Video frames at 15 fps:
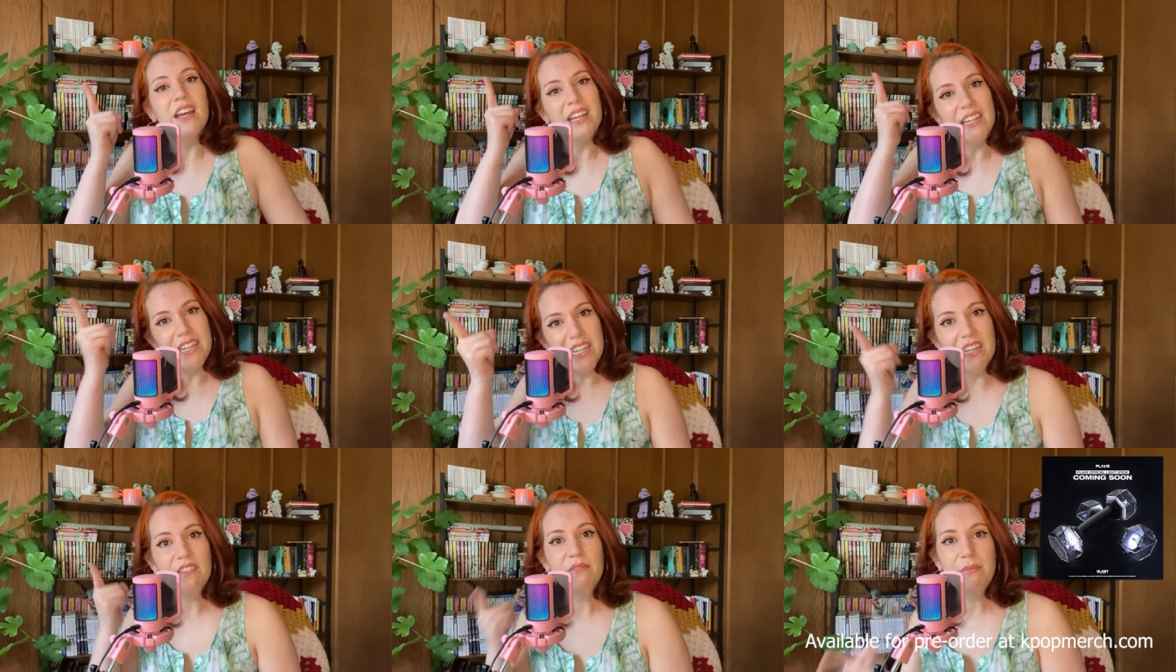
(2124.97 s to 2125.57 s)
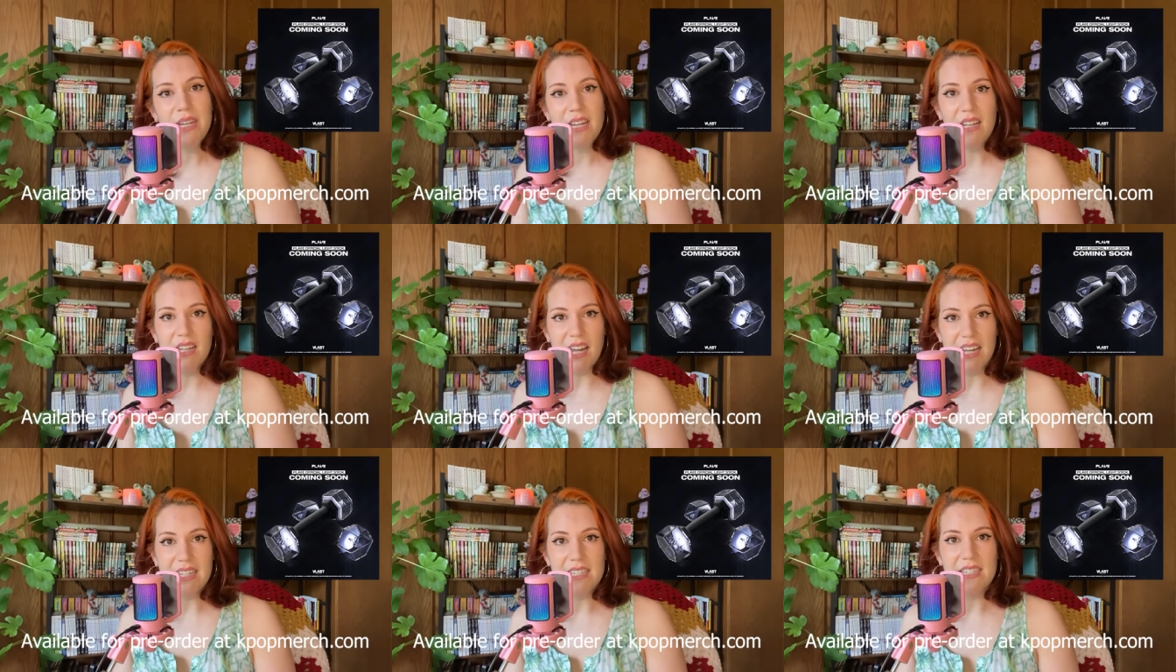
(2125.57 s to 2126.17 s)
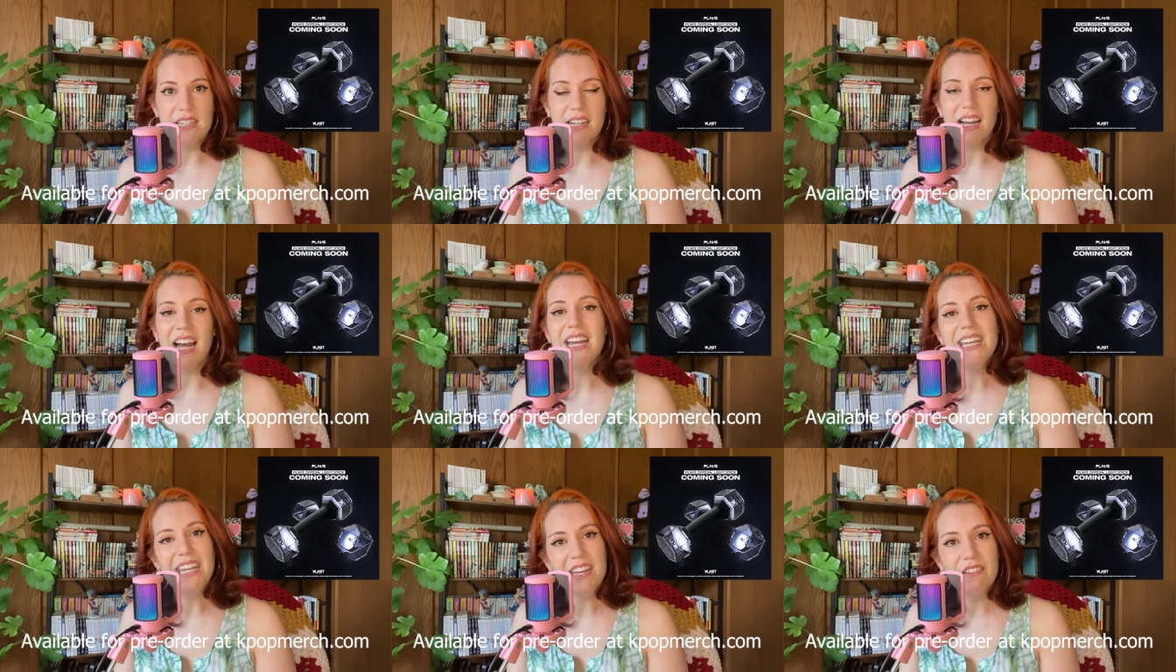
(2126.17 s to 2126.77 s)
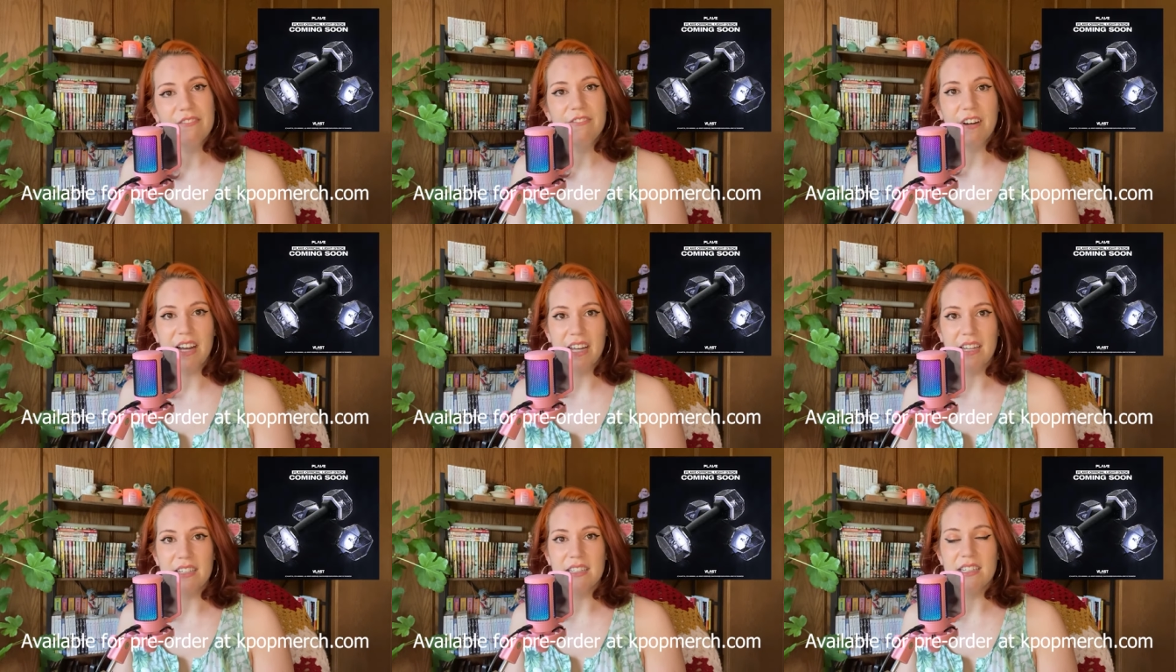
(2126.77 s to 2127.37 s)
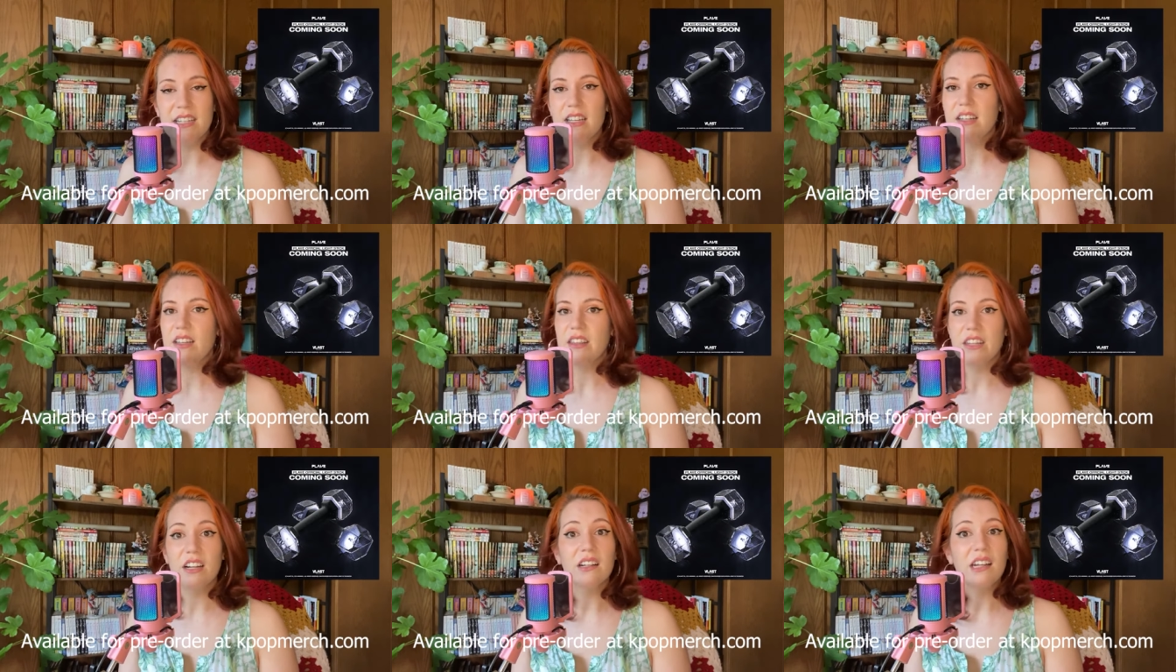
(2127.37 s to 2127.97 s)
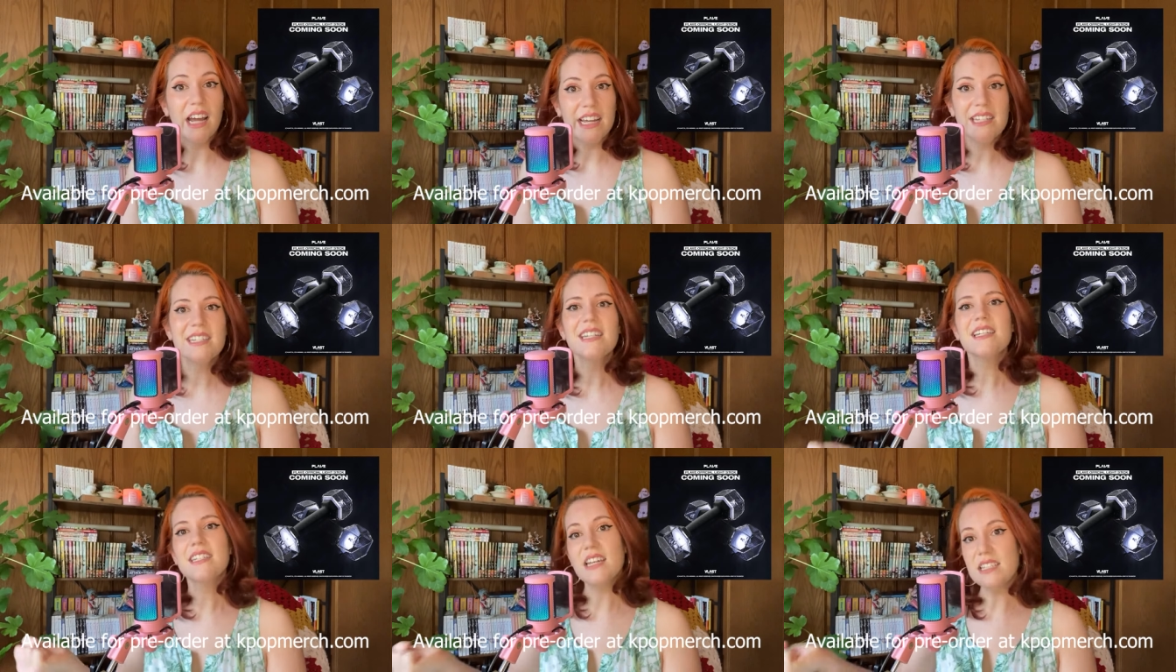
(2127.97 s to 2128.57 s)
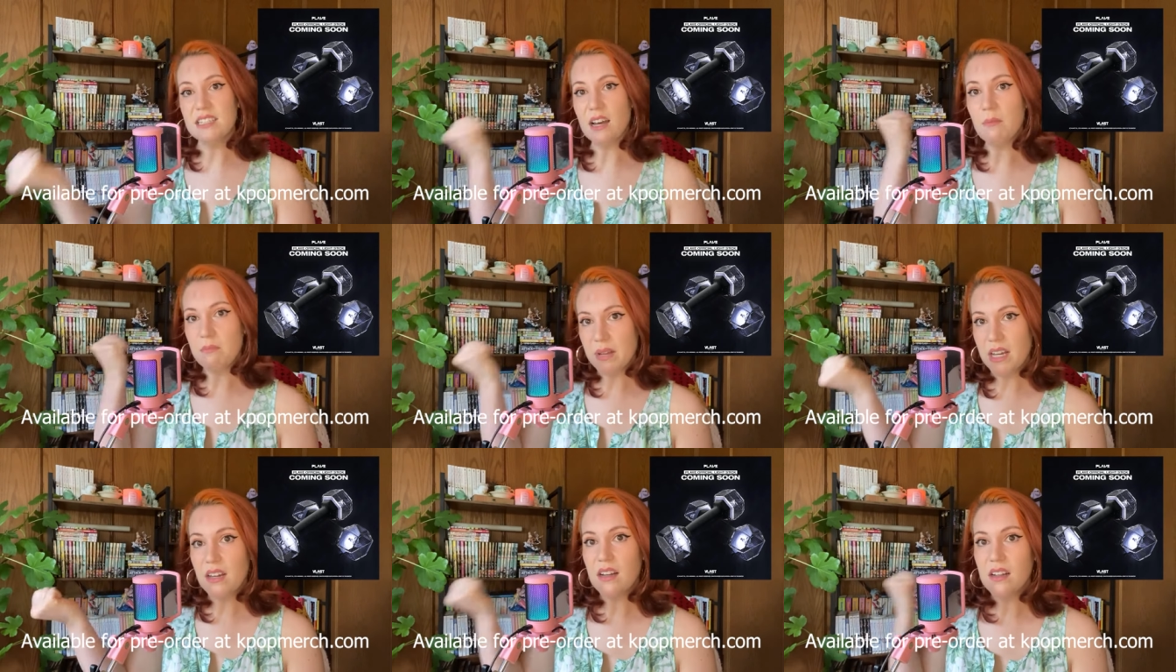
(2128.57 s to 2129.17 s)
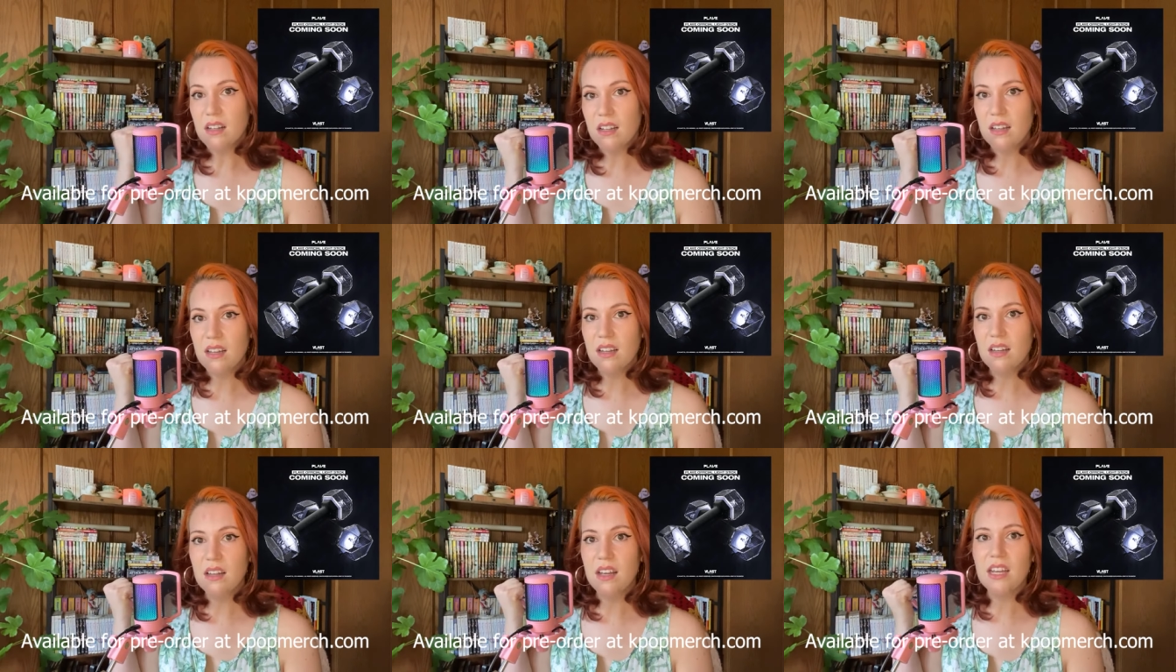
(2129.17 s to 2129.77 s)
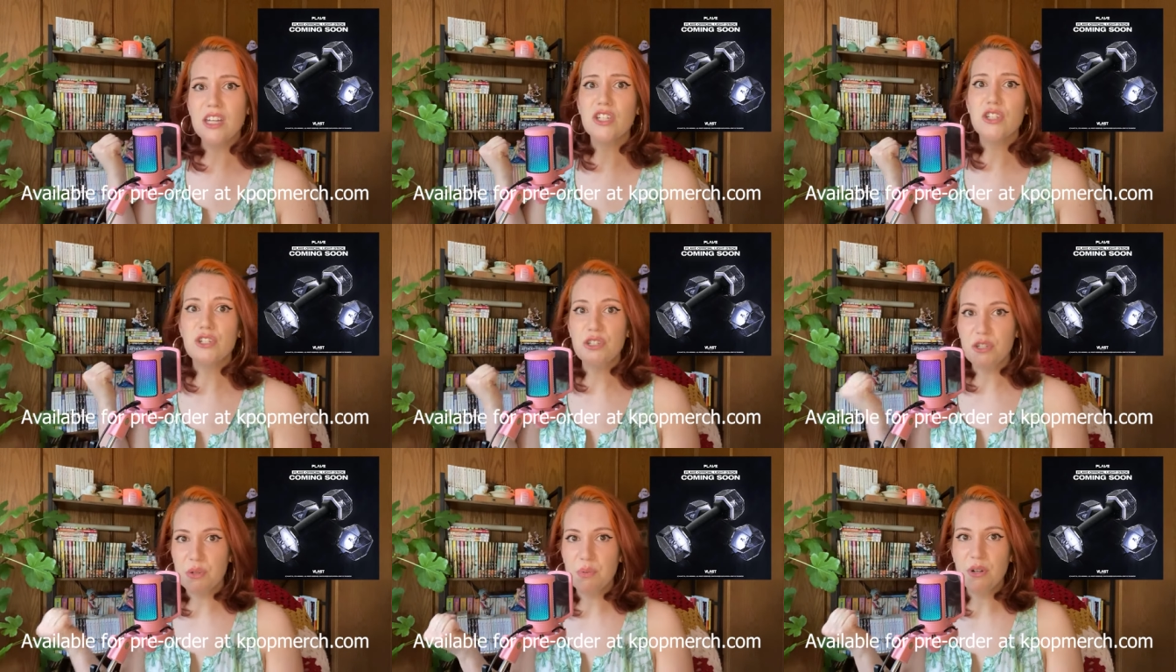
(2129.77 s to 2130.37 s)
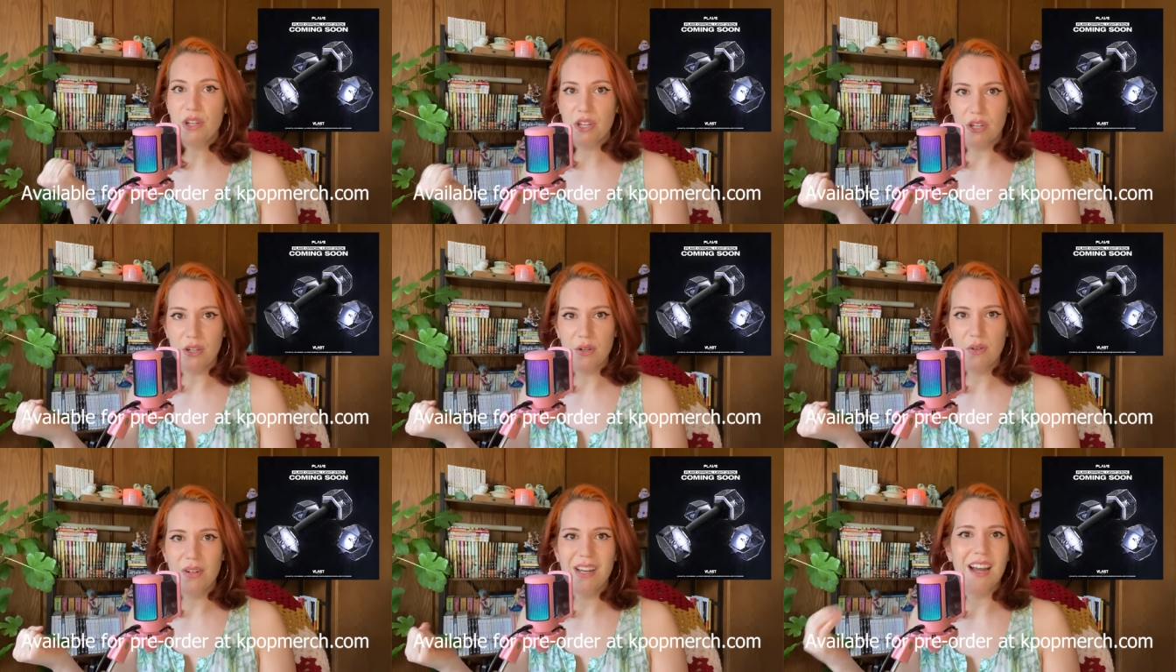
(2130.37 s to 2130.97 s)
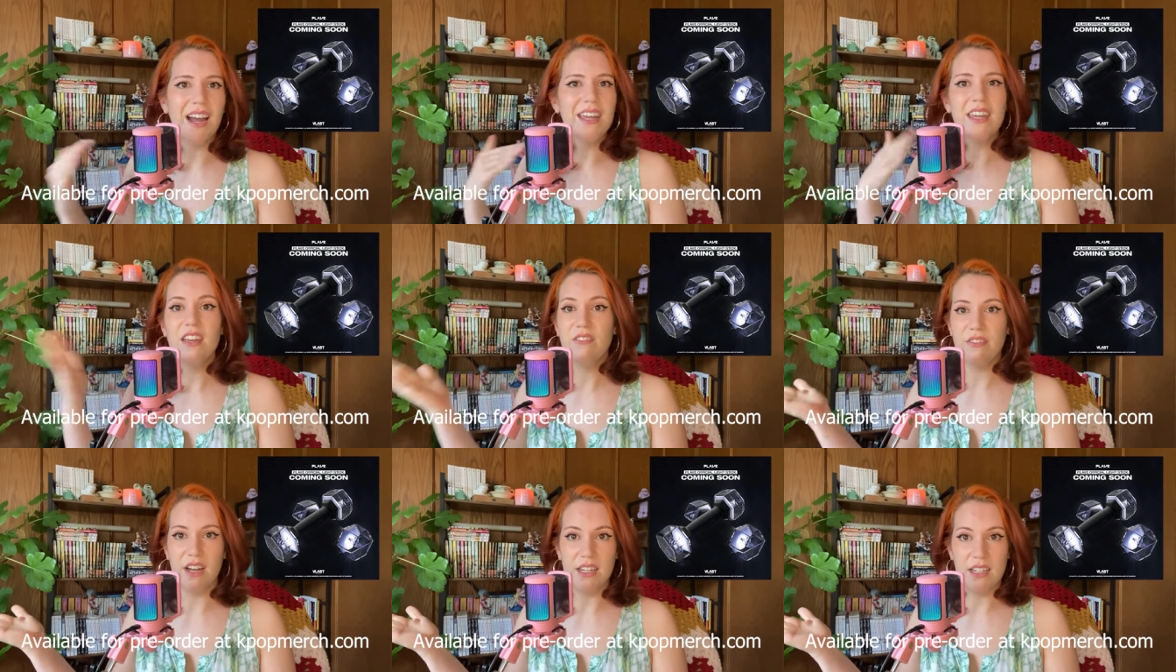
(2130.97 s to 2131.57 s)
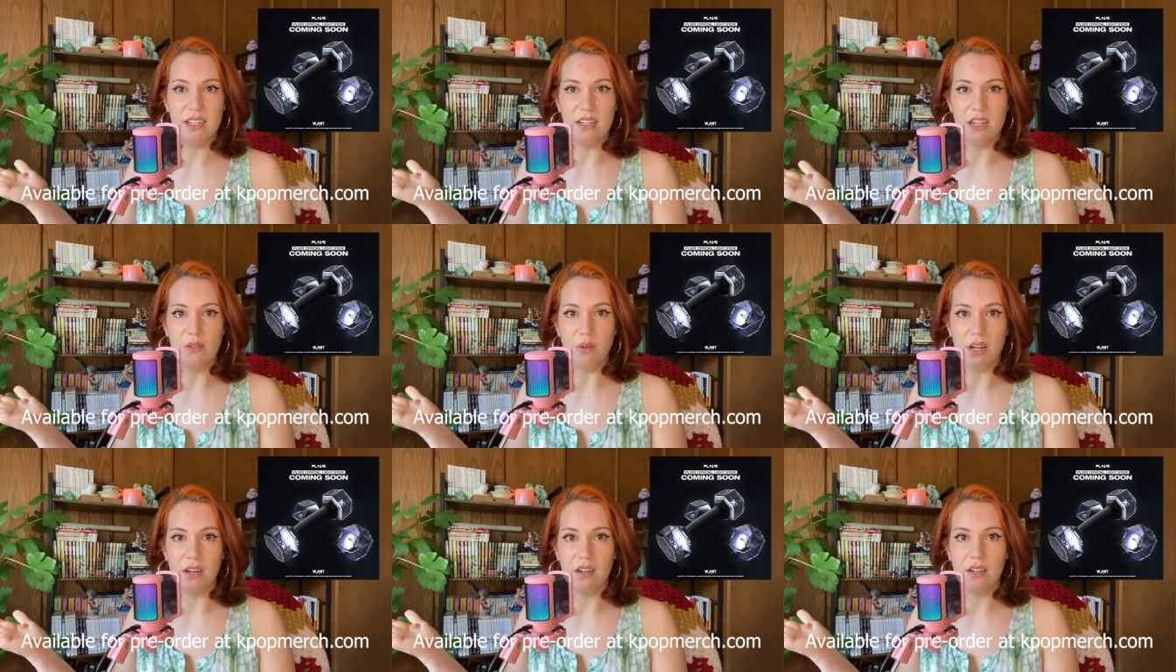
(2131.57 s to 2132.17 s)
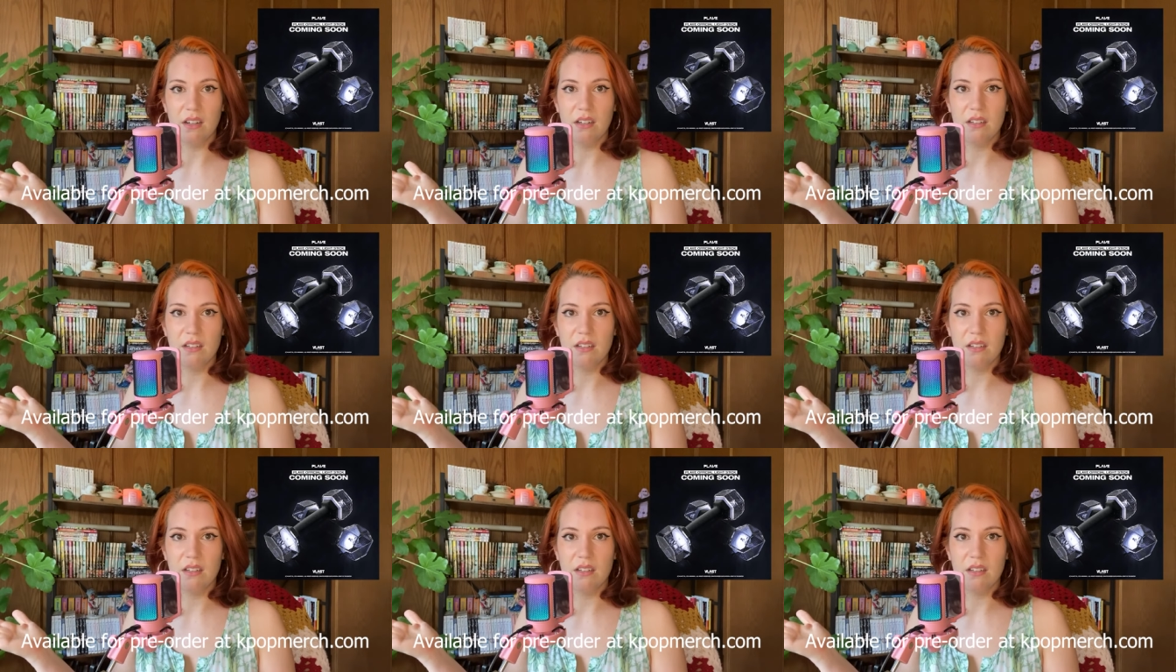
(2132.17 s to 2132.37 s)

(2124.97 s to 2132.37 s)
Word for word: Give me a light stick. I can't find, their light stick's a dumbbell and it's super cute. I can't find it anywhere.